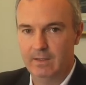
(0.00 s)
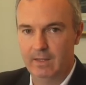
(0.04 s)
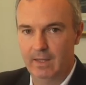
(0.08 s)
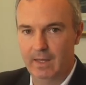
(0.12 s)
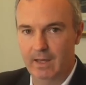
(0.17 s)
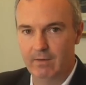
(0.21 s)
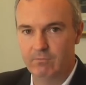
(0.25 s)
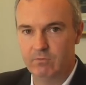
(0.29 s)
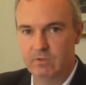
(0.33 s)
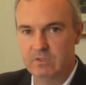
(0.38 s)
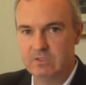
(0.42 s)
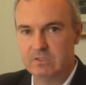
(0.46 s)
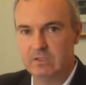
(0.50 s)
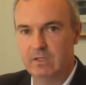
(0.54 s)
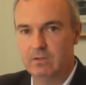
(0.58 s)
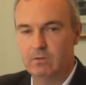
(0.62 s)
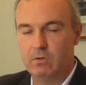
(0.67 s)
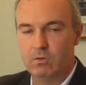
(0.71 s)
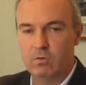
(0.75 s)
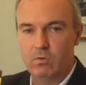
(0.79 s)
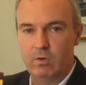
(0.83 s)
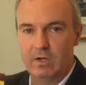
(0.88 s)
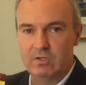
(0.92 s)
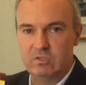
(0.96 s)
Every
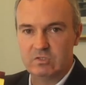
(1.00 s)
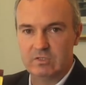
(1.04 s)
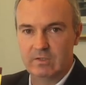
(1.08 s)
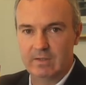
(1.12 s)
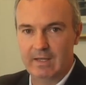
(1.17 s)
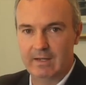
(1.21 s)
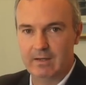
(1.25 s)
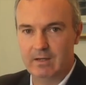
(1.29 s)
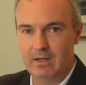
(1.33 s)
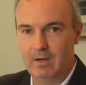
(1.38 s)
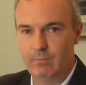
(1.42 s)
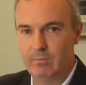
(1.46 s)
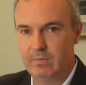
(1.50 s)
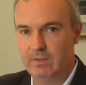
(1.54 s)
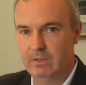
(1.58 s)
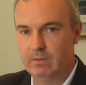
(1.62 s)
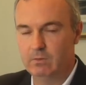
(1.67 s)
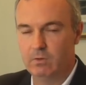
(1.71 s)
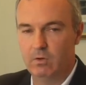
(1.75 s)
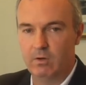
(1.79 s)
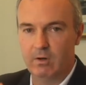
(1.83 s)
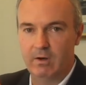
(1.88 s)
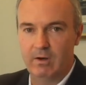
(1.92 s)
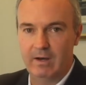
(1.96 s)
single question that company
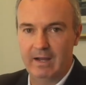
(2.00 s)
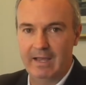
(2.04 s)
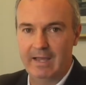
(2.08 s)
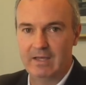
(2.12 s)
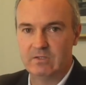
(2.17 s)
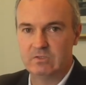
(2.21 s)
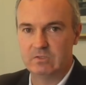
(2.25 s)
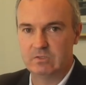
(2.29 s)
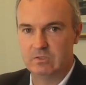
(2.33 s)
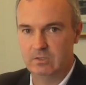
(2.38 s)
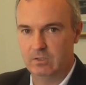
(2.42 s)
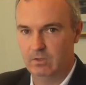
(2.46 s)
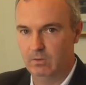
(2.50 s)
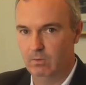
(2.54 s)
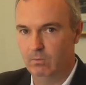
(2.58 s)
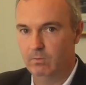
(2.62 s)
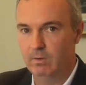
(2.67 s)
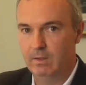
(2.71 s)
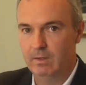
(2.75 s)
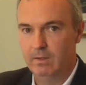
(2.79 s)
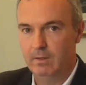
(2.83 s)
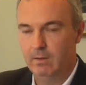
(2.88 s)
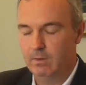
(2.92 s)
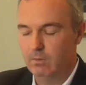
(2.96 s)
lawyer asks you,
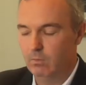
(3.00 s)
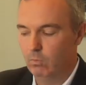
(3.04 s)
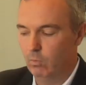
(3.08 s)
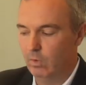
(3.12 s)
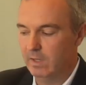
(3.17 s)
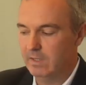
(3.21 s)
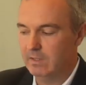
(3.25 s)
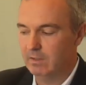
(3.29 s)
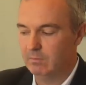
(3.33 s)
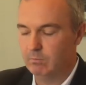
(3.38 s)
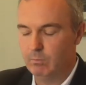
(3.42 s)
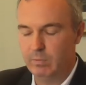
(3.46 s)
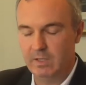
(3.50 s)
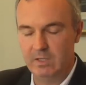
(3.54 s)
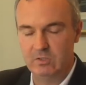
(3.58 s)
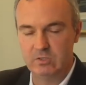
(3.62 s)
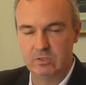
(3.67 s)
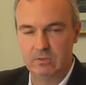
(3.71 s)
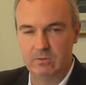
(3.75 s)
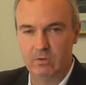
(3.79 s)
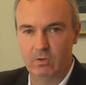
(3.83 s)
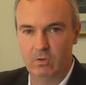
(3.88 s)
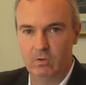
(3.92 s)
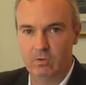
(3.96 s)
we can
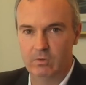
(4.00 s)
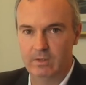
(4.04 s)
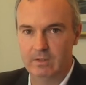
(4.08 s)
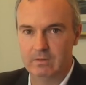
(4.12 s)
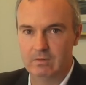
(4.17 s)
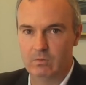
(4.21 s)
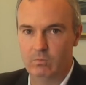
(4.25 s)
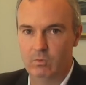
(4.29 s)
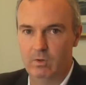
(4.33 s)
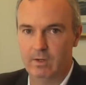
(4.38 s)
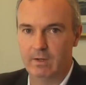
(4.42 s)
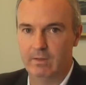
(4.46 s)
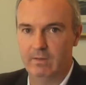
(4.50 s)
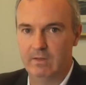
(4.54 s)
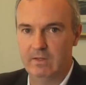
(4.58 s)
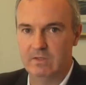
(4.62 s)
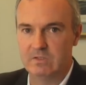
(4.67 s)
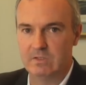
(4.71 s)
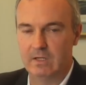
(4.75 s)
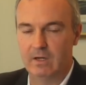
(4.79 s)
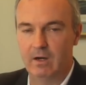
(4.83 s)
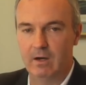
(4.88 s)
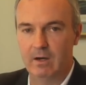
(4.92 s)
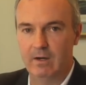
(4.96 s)
pigeonhole into one of
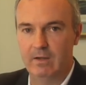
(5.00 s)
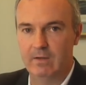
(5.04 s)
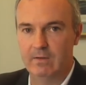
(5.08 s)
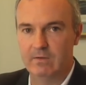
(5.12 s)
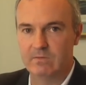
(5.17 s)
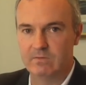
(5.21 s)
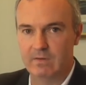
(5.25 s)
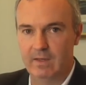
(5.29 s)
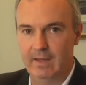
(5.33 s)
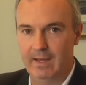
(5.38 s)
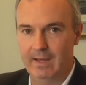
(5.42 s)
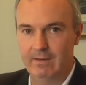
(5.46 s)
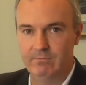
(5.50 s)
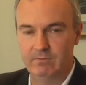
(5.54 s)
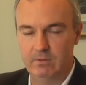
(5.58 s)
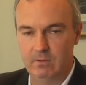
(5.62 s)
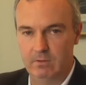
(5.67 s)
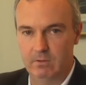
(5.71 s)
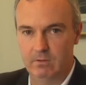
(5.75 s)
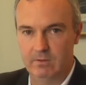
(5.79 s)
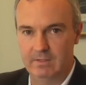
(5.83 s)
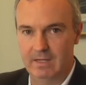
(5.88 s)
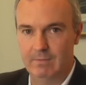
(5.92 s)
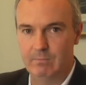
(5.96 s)
these areas after
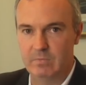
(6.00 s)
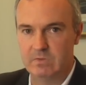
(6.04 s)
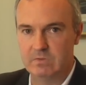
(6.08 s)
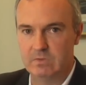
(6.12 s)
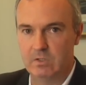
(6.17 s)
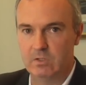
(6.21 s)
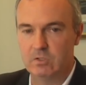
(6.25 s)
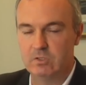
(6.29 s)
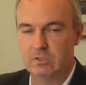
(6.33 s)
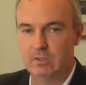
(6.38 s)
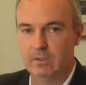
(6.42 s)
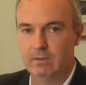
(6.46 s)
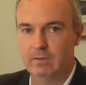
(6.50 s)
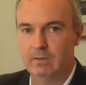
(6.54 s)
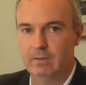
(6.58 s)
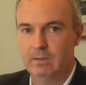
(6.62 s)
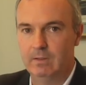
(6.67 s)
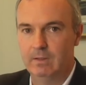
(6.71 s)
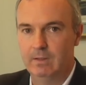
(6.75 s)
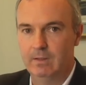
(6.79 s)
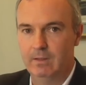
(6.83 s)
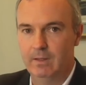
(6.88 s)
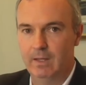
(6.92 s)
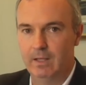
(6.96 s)
your deposition.
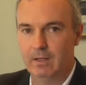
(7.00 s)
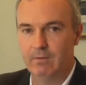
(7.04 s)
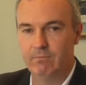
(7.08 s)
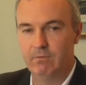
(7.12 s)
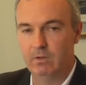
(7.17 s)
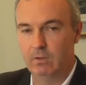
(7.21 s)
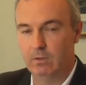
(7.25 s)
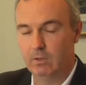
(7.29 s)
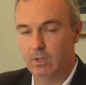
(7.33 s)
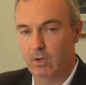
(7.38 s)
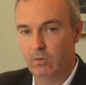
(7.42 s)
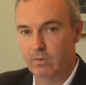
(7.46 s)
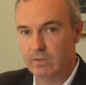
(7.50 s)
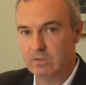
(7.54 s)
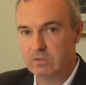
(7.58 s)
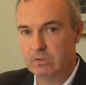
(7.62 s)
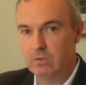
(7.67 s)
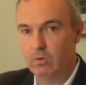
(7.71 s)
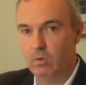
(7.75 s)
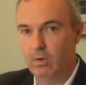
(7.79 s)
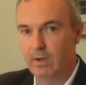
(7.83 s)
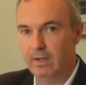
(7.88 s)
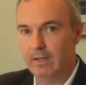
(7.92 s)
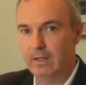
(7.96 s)
And if you know this
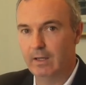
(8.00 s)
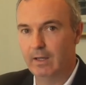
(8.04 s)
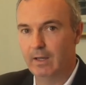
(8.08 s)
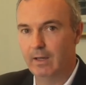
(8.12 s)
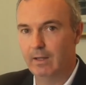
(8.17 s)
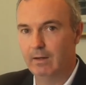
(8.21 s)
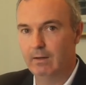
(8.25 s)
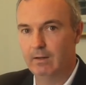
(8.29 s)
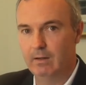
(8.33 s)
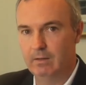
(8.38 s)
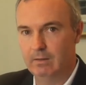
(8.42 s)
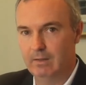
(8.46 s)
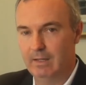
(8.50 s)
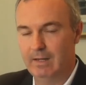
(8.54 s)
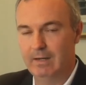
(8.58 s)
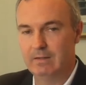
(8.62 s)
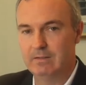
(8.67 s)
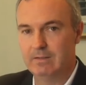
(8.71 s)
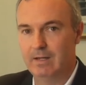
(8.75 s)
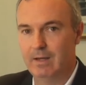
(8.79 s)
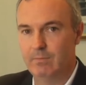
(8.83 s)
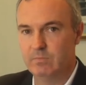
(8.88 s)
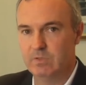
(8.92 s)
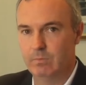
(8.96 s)
going in, a lot
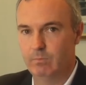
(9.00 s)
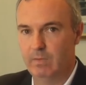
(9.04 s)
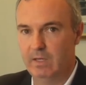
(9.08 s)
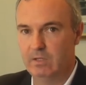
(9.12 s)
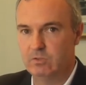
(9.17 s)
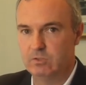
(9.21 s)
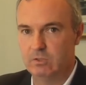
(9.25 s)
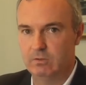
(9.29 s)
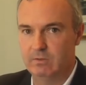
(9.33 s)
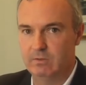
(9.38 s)
of times it makes